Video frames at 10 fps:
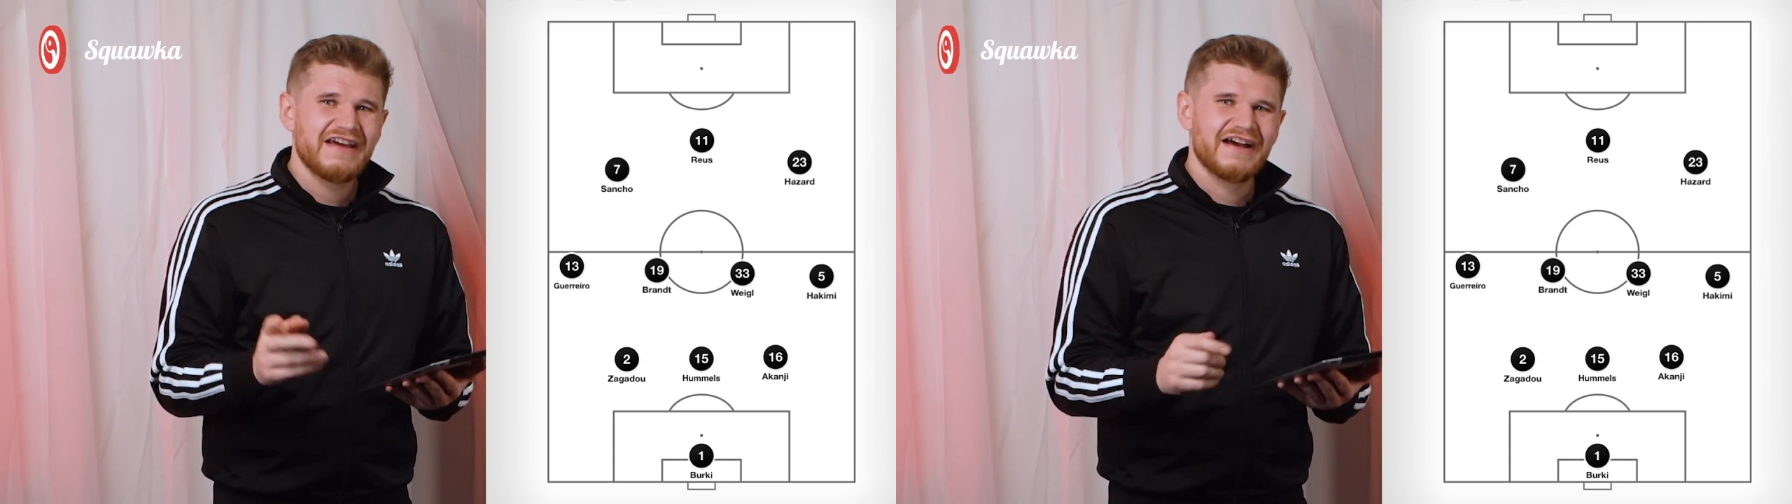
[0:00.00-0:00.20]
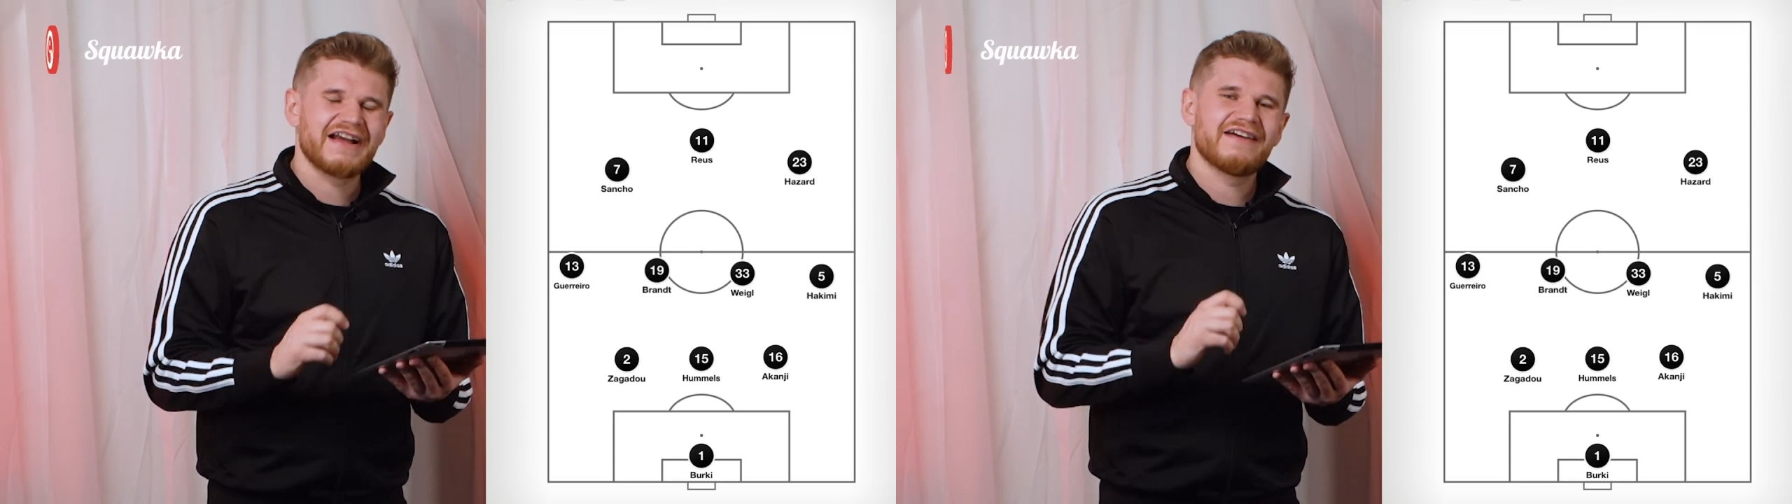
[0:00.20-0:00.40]

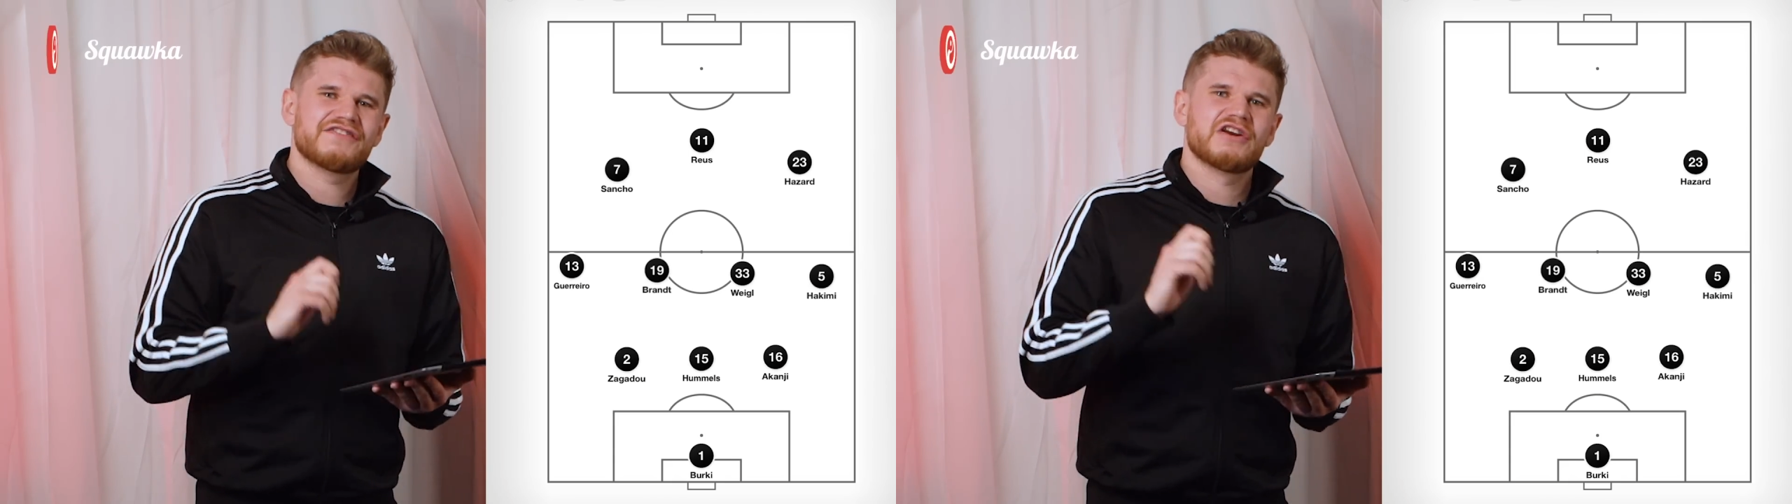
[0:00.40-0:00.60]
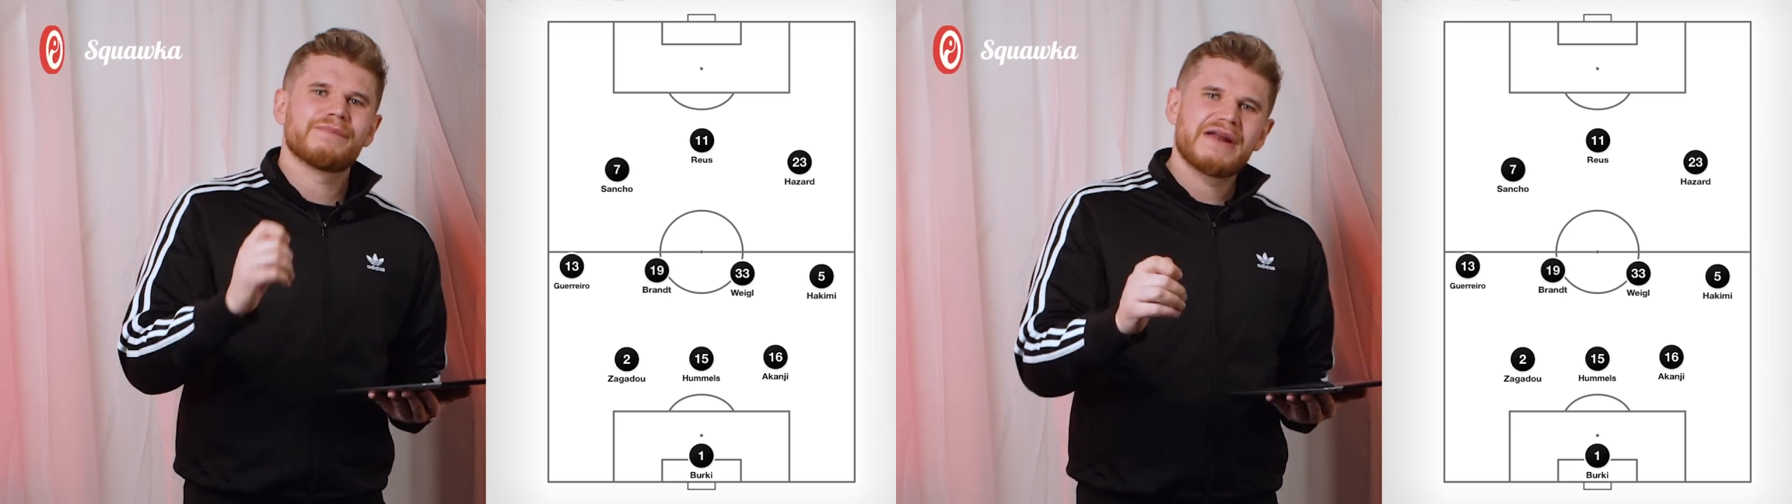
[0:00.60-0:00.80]
A guy that's
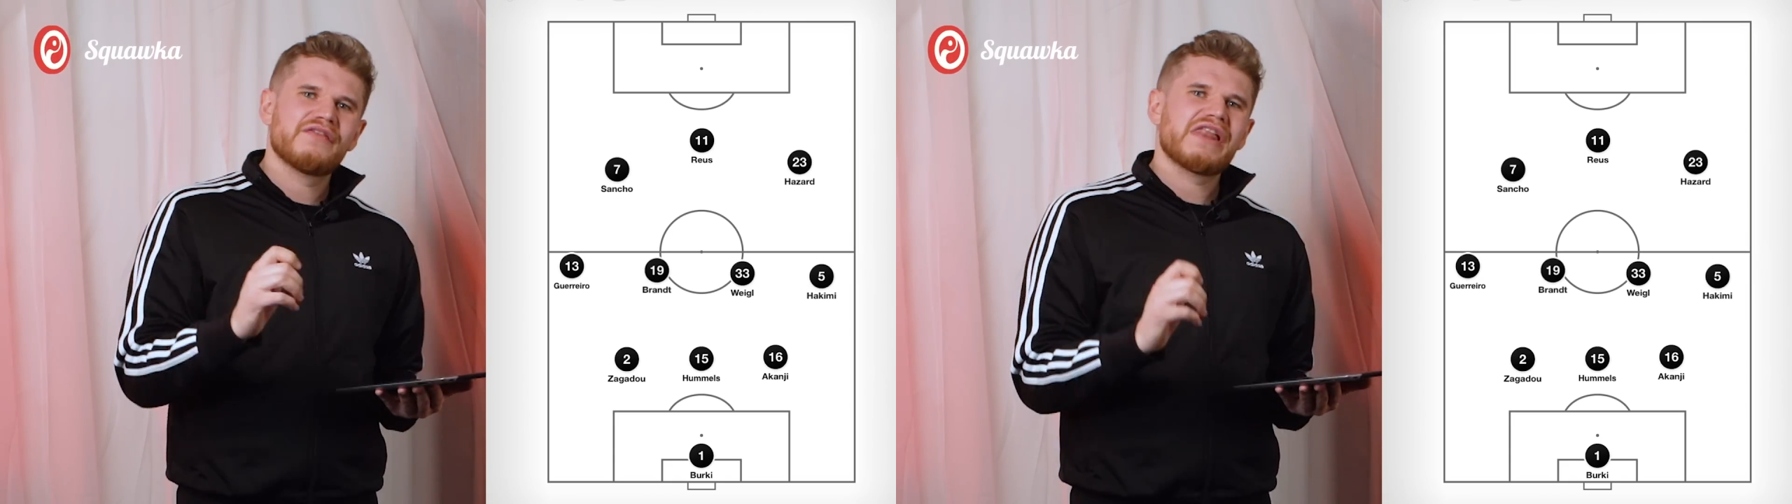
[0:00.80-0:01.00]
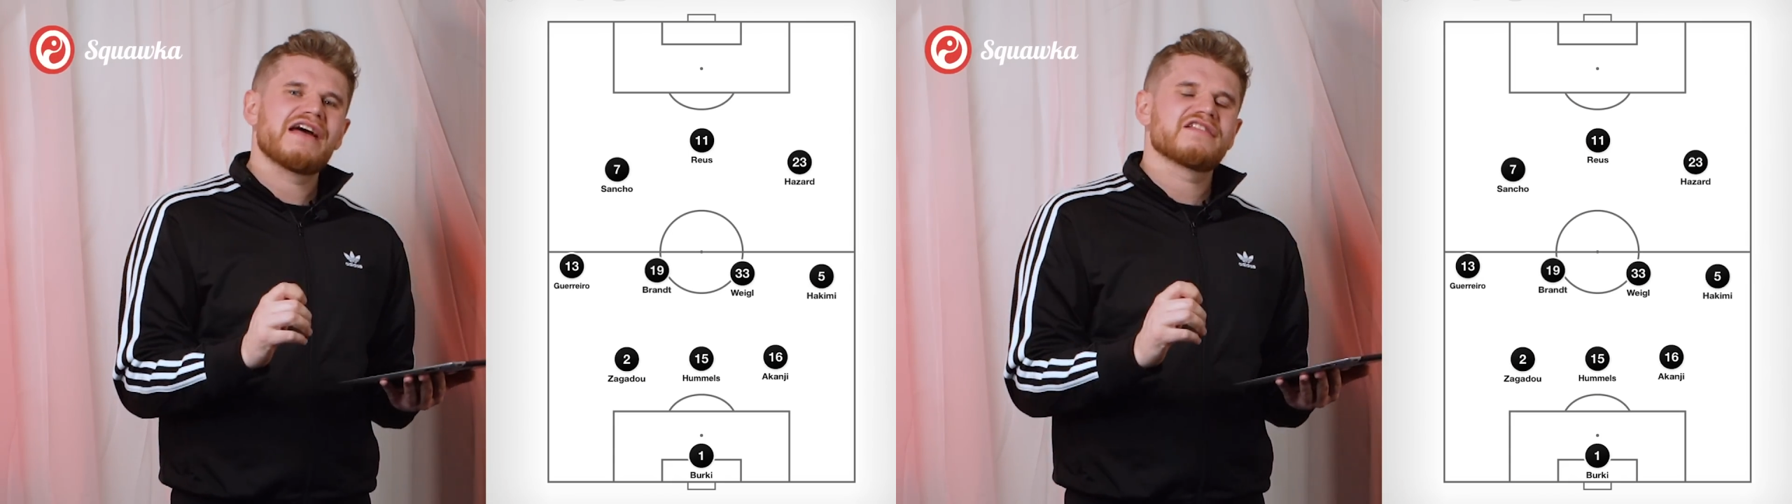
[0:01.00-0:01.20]
going to play on
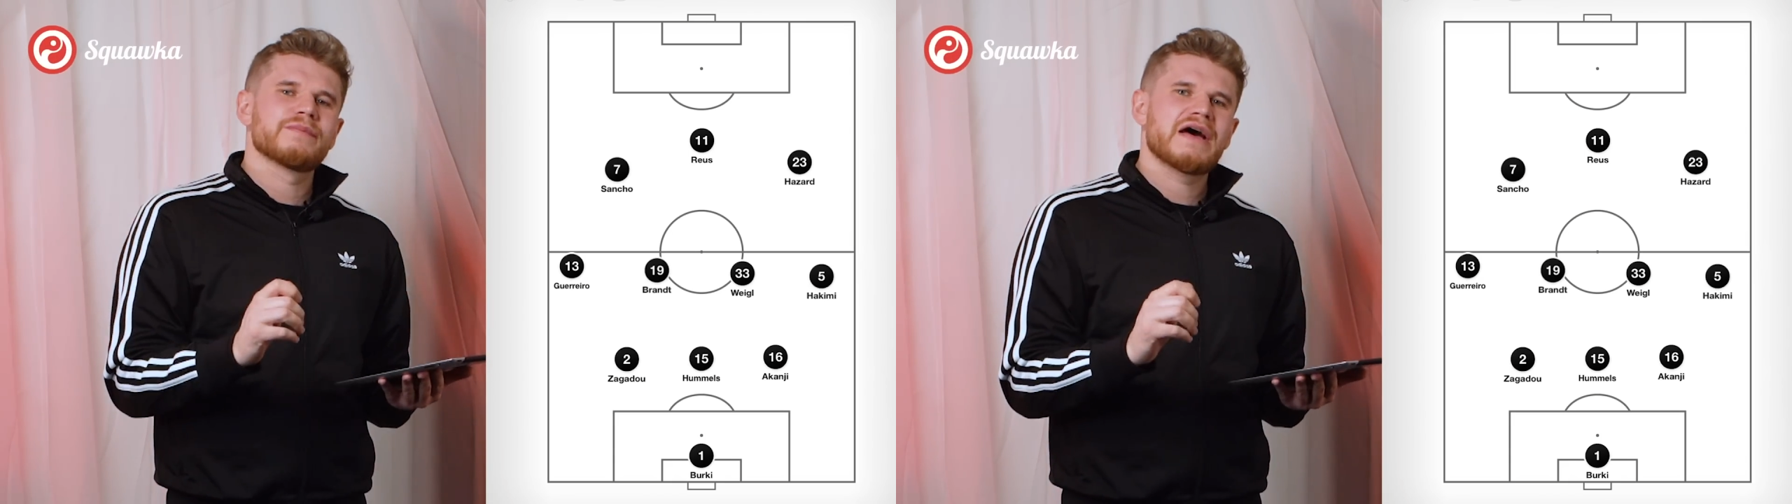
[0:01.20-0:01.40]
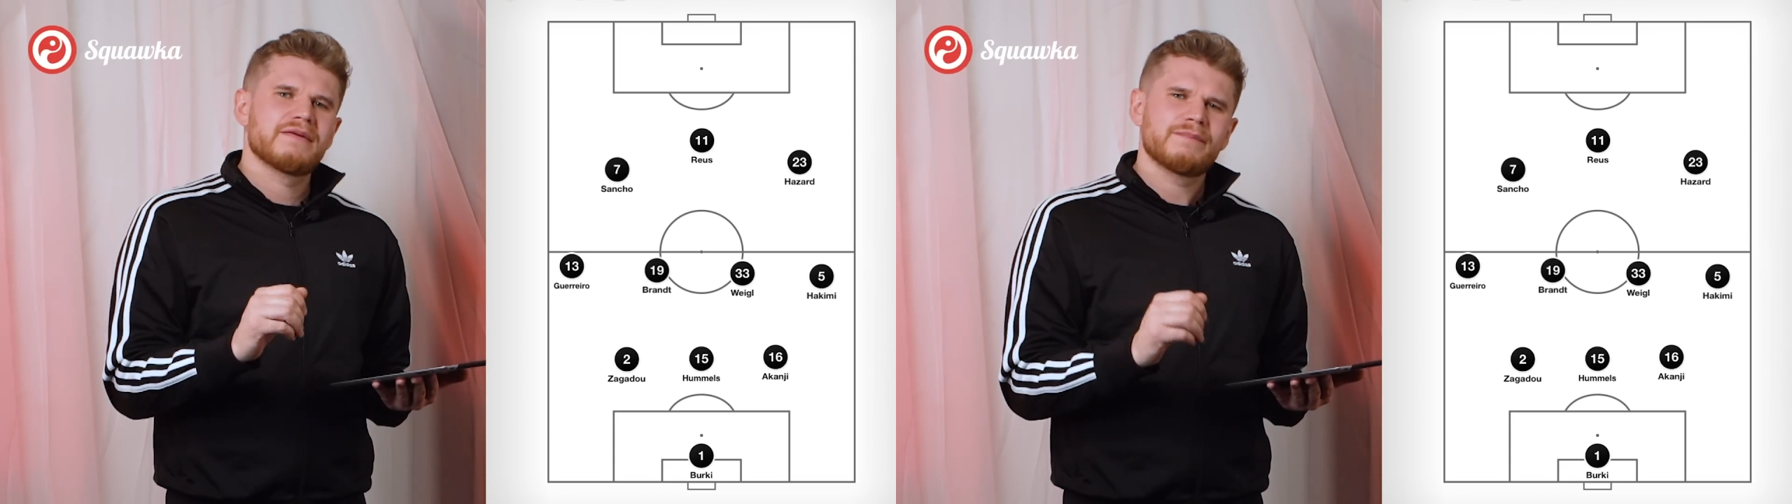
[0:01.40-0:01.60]
the last man.